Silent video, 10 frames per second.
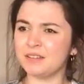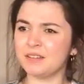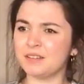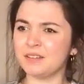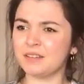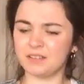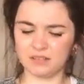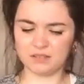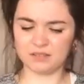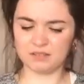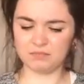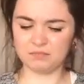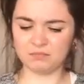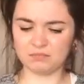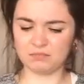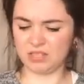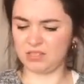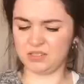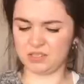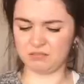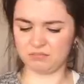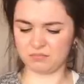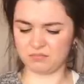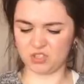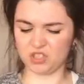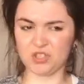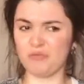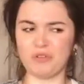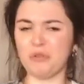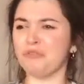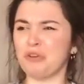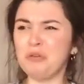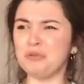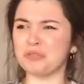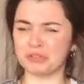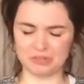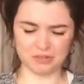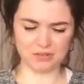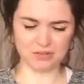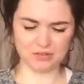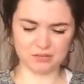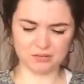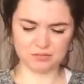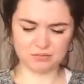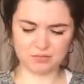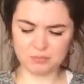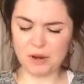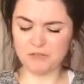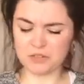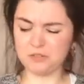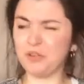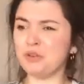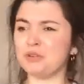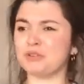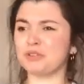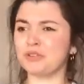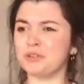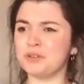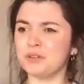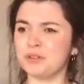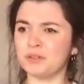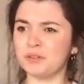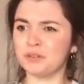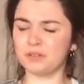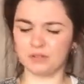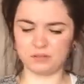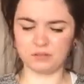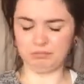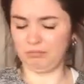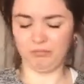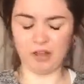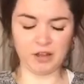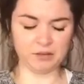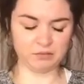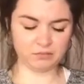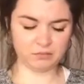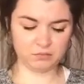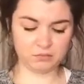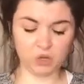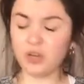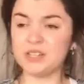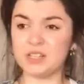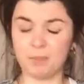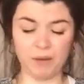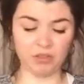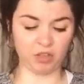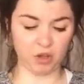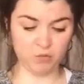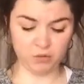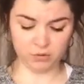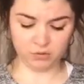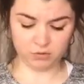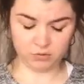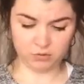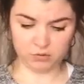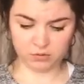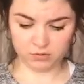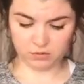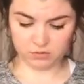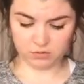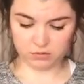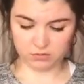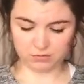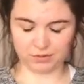Why? Because it's just not real food. Of course it is. It's breakfast food. It's what I fancy. Fine. You're not eating it in bed though. It's like living with Stalin.